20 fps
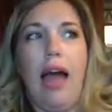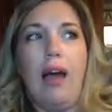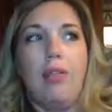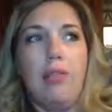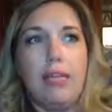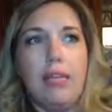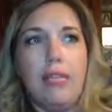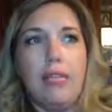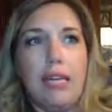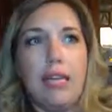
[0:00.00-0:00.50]

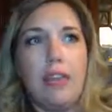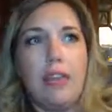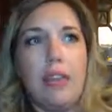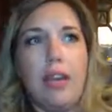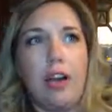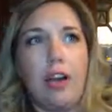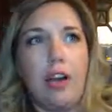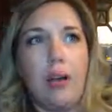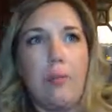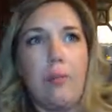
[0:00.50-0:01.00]
outside
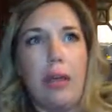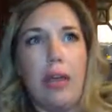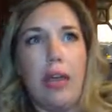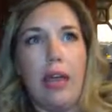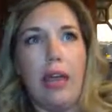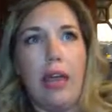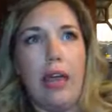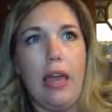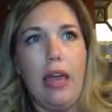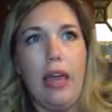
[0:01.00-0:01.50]

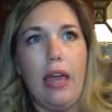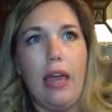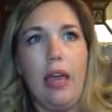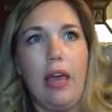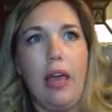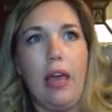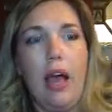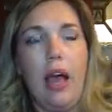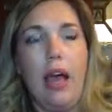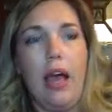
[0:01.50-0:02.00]
therapy,
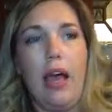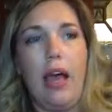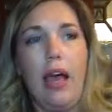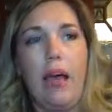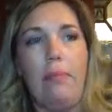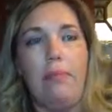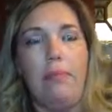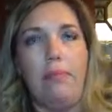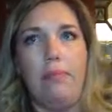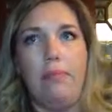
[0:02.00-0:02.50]

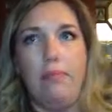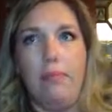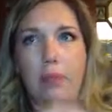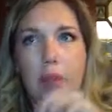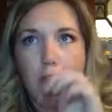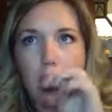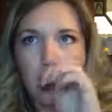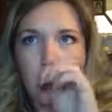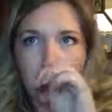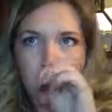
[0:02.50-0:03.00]

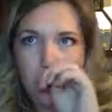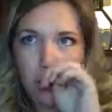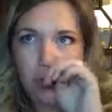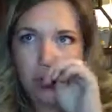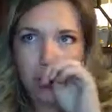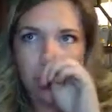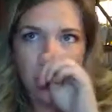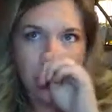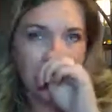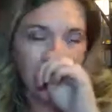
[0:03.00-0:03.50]

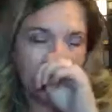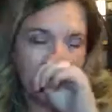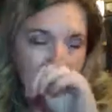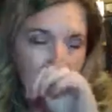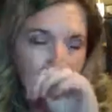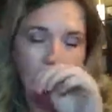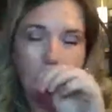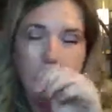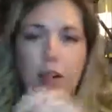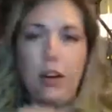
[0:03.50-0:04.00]

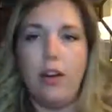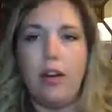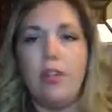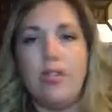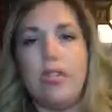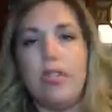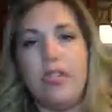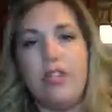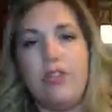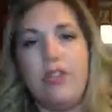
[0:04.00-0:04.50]
so there
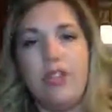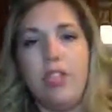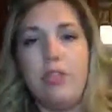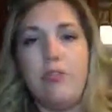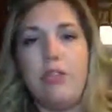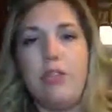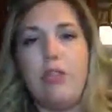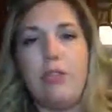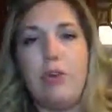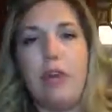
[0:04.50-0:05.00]
is a
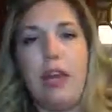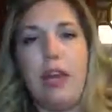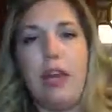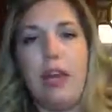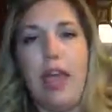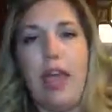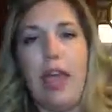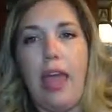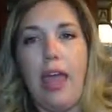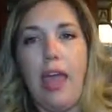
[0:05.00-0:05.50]
difference
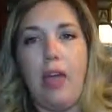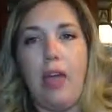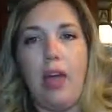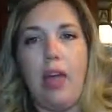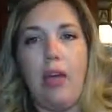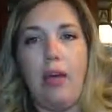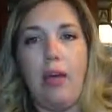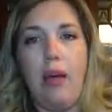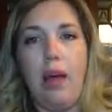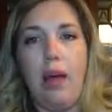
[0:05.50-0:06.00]
between
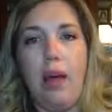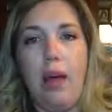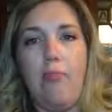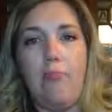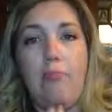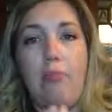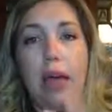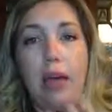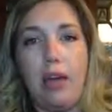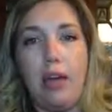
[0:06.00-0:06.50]
a
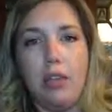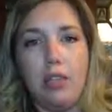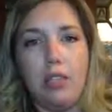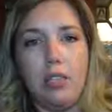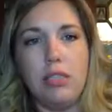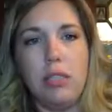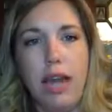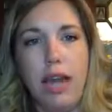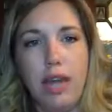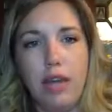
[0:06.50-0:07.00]

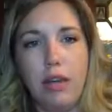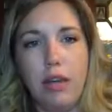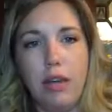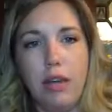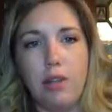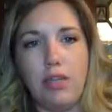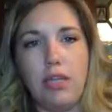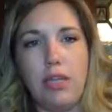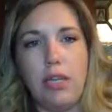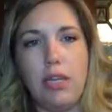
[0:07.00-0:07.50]
medical
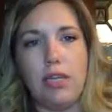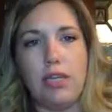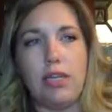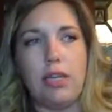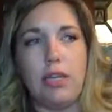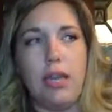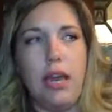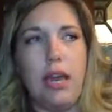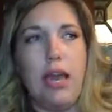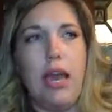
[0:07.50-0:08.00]

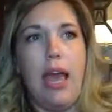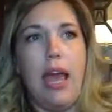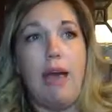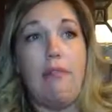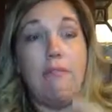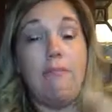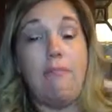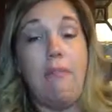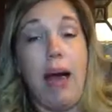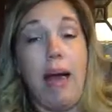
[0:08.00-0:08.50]
diagnosis
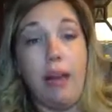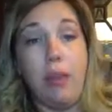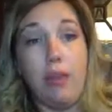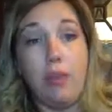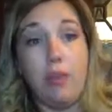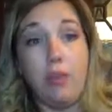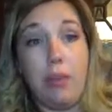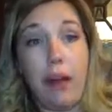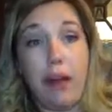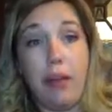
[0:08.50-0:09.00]
and
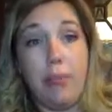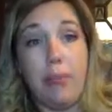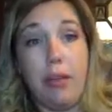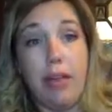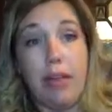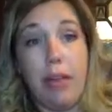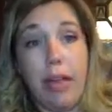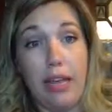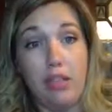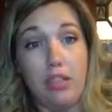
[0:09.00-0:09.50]
medical
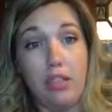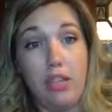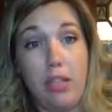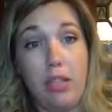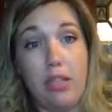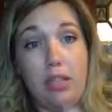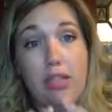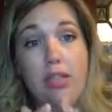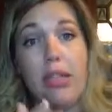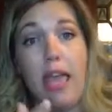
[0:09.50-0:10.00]

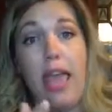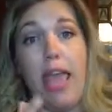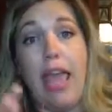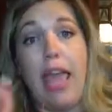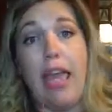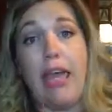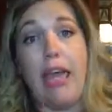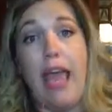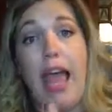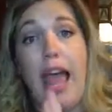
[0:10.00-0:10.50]
recommendations
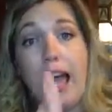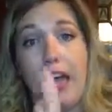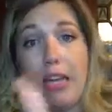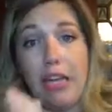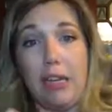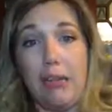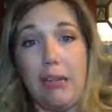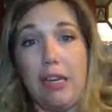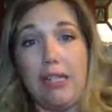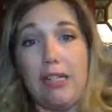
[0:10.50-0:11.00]
and
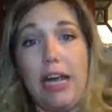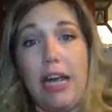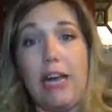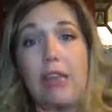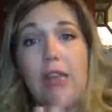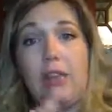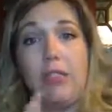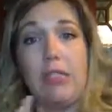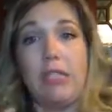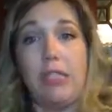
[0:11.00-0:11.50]
academic
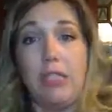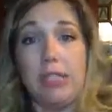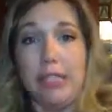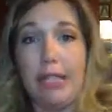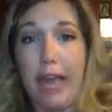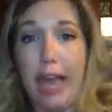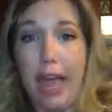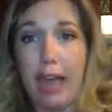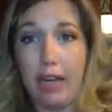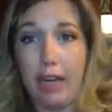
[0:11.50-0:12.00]
diagnosis
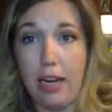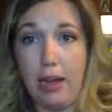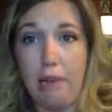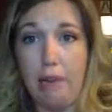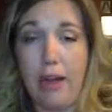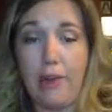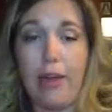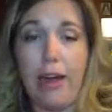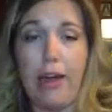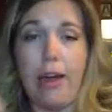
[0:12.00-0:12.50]
and
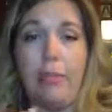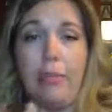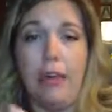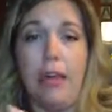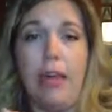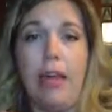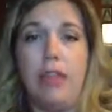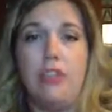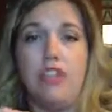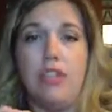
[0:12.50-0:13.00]
academic
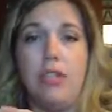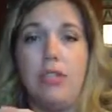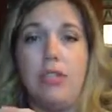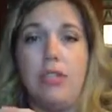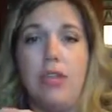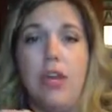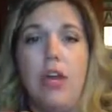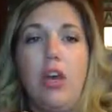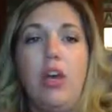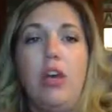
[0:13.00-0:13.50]

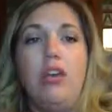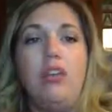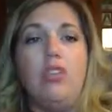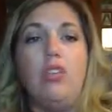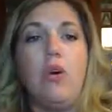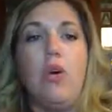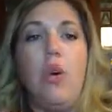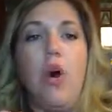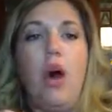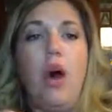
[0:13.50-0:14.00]
recommendations.
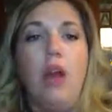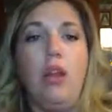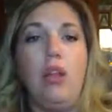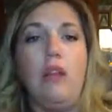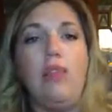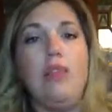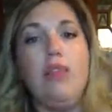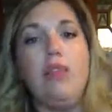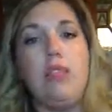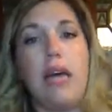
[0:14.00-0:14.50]
So
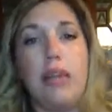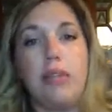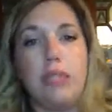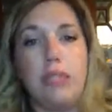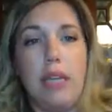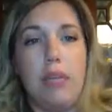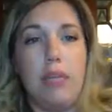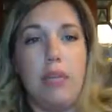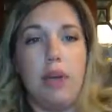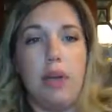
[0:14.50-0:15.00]
all of those
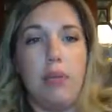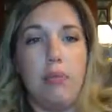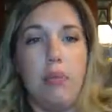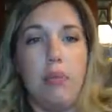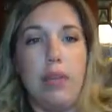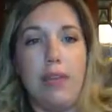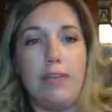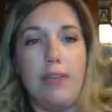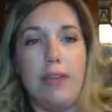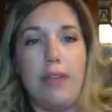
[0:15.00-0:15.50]
outside
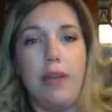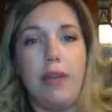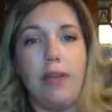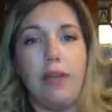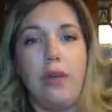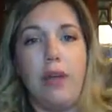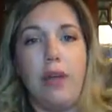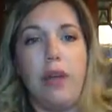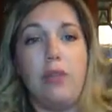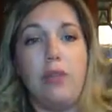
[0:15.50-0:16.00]
therapies that
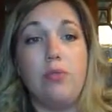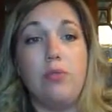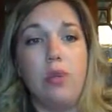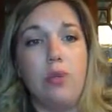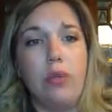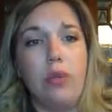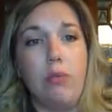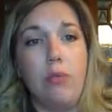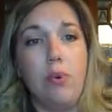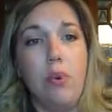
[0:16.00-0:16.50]
you're doing, it's
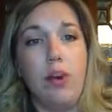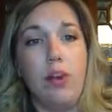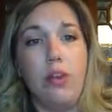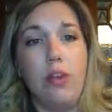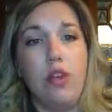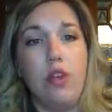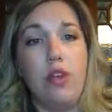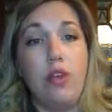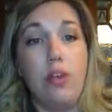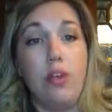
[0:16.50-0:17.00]
really
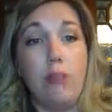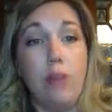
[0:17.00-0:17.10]
important that you